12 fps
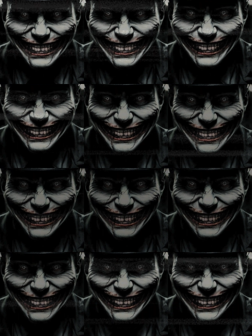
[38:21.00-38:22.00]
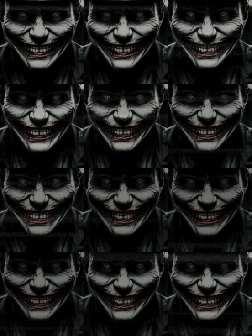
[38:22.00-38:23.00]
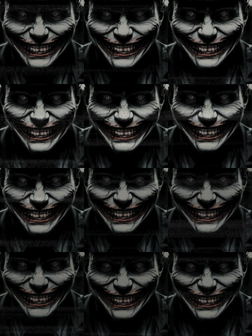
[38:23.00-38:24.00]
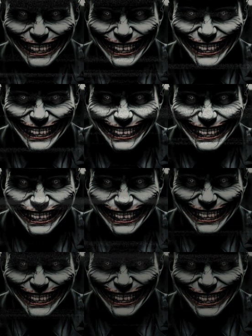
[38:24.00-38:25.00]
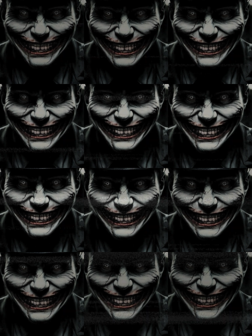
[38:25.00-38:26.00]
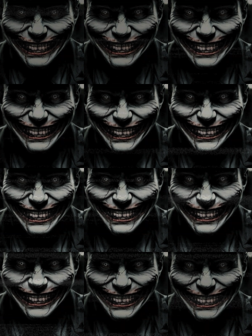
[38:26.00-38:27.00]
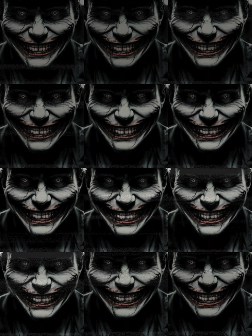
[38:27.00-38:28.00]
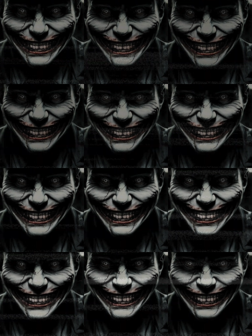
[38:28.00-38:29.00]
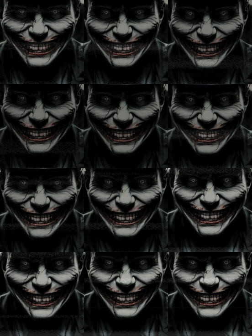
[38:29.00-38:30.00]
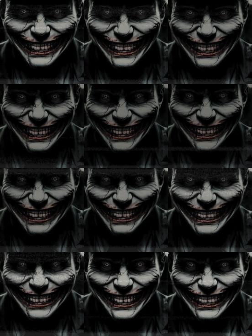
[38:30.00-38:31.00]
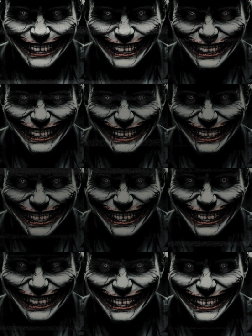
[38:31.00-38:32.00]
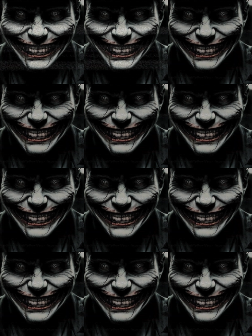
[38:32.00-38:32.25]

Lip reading: There never had been. But it makes sense. The best way to gain a person's trust is to look like an authority figure. That's why, when the hoodie tore and his face snapped up to glare at me,